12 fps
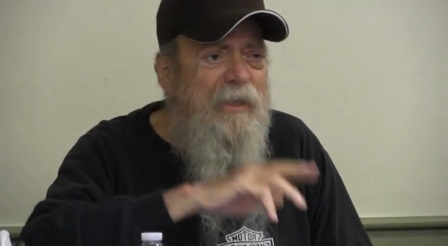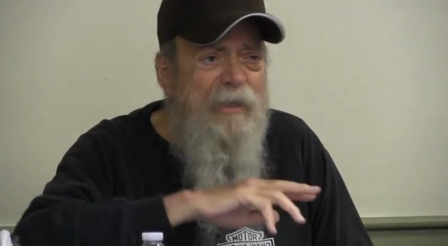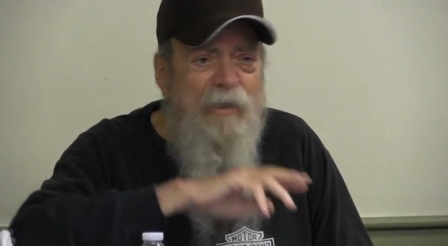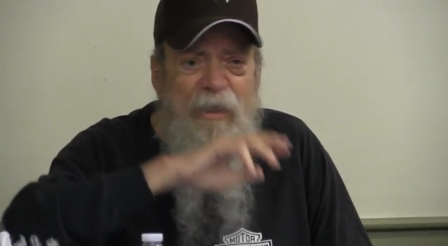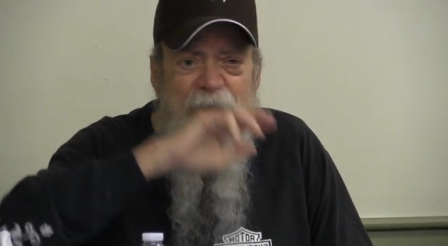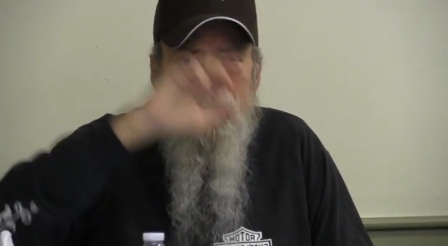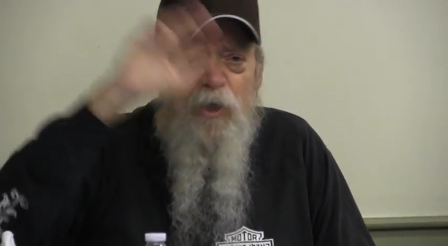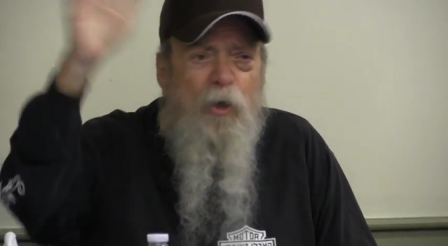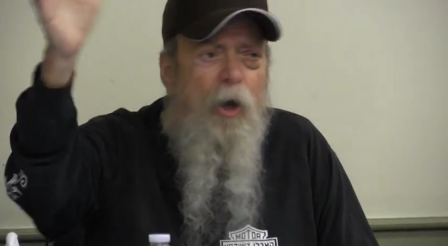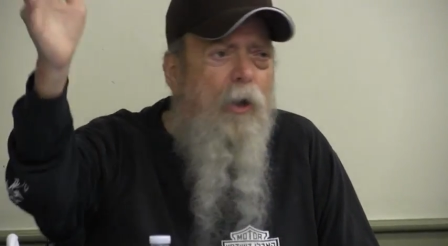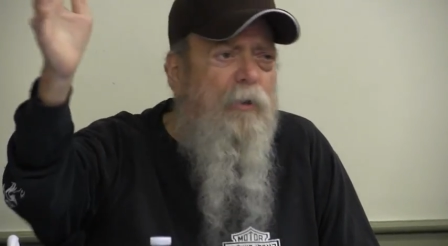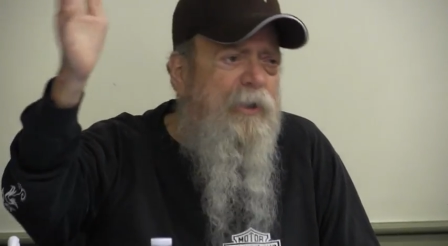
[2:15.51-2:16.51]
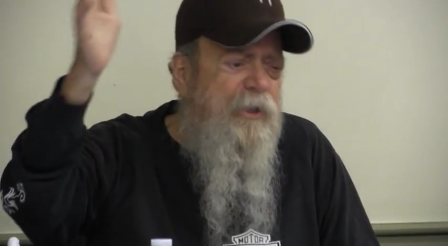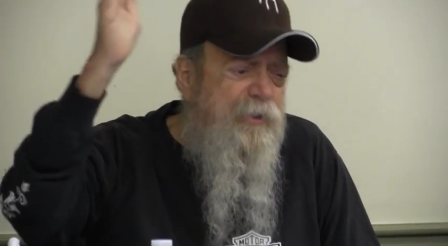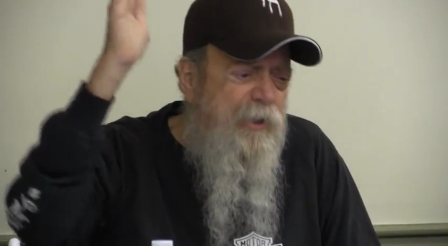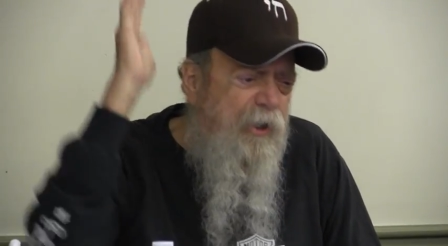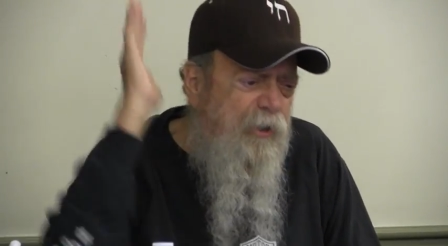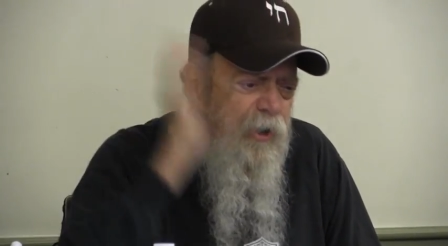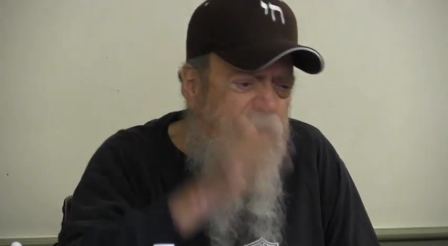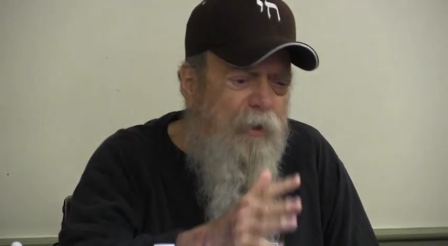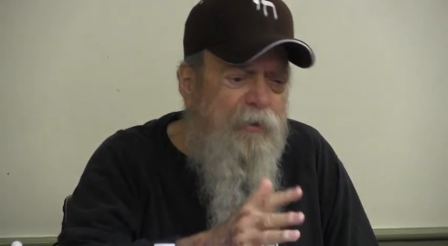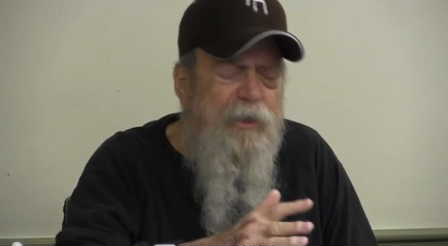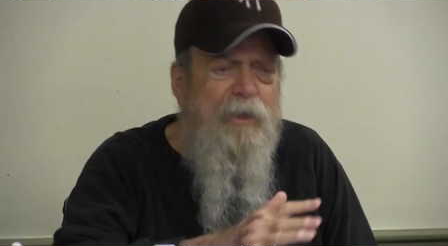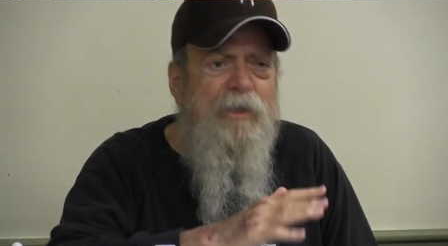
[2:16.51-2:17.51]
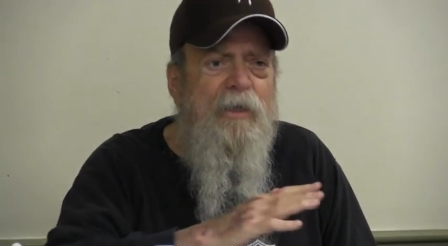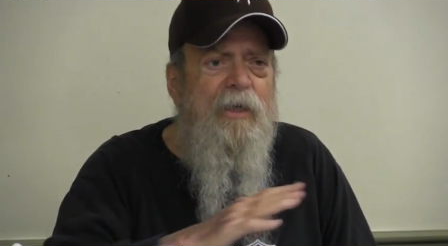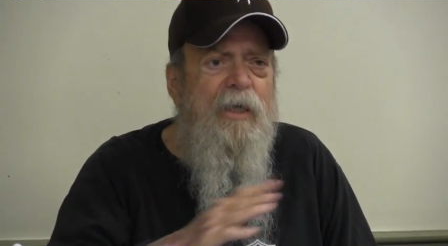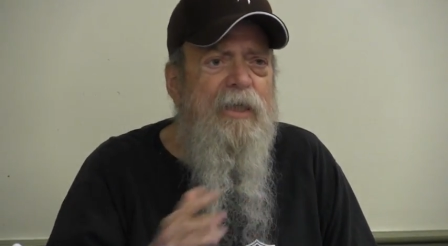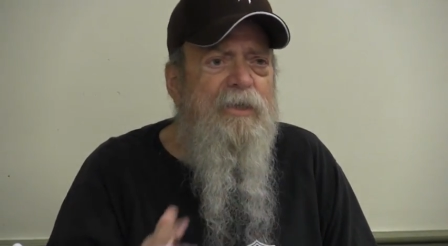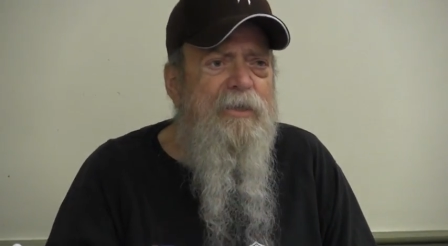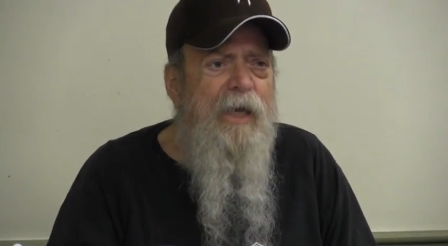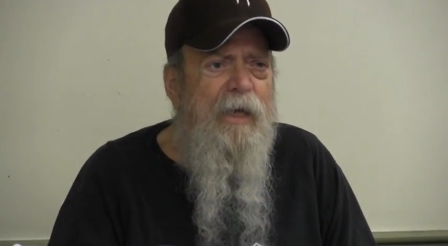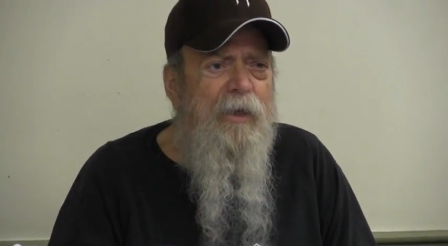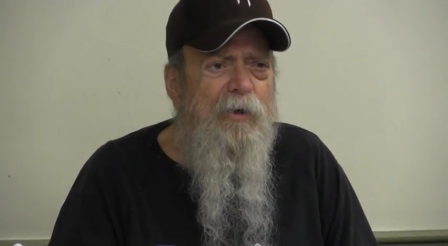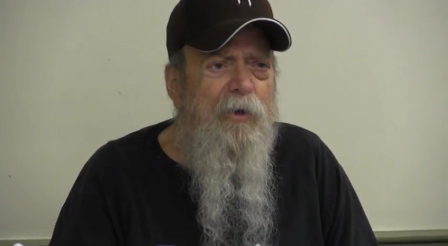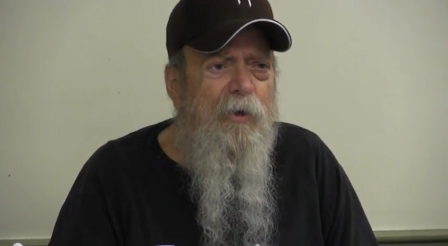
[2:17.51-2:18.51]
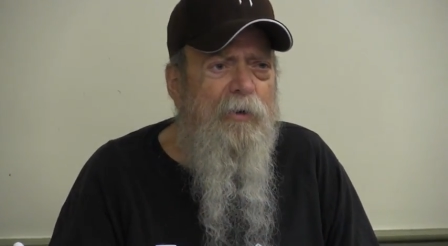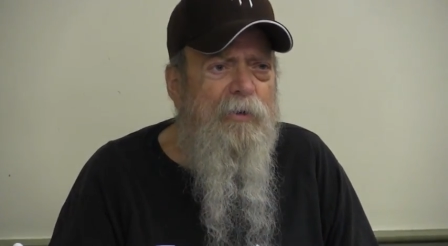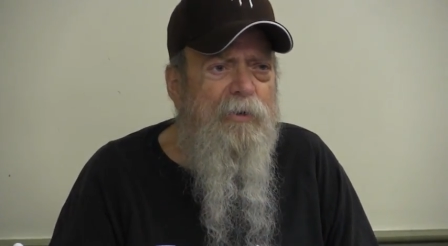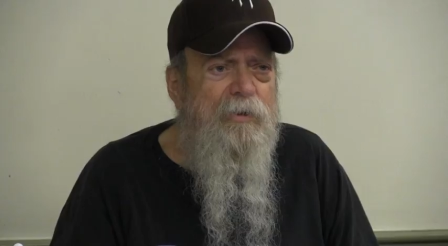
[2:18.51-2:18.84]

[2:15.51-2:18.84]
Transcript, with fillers: It's a cult, it's a cult, and it's not a cult.